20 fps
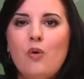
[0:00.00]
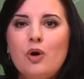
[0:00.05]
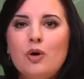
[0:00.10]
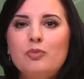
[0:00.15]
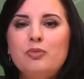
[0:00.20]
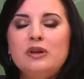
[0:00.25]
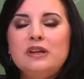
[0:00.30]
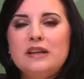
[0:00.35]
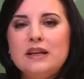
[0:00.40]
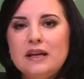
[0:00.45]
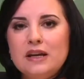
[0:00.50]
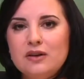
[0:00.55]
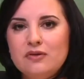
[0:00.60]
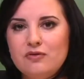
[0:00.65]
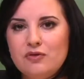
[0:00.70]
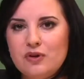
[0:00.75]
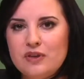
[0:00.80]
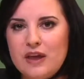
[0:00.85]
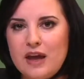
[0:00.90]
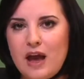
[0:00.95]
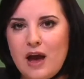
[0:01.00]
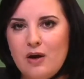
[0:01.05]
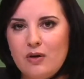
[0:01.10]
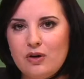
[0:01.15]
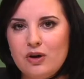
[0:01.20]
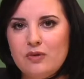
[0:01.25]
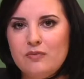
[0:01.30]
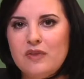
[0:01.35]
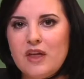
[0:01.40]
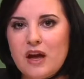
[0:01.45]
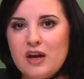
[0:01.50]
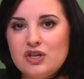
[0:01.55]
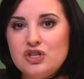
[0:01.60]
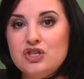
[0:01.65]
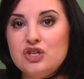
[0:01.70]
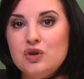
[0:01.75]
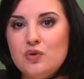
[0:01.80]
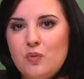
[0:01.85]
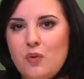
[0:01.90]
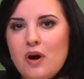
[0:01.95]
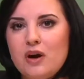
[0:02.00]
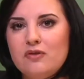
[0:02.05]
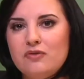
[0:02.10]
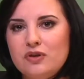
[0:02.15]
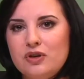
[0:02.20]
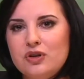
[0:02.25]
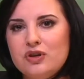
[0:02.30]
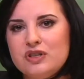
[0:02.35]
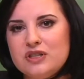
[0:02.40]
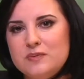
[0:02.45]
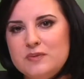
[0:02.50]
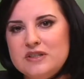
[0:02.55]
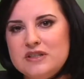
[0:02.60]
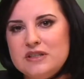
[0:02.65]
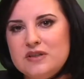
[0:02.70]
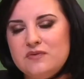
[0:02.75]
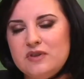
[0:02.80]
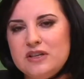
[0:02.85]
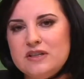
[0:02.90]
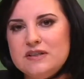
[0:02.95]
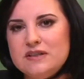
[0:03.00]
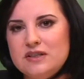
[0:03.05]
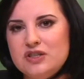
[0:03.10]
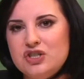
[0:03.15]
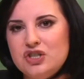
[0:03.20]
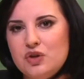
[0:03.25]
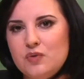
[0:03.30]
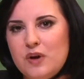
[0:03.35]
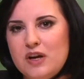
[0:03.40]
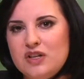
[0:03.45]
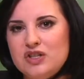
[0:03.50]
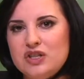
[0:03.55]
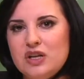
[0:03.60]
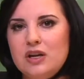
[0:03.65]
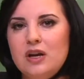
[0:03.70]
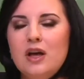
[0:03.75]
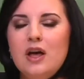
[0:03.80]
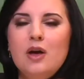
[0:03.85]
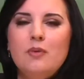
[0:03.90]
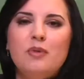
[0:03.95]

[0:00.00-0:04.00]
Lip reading: or plan for the outcome that you want for your specific situation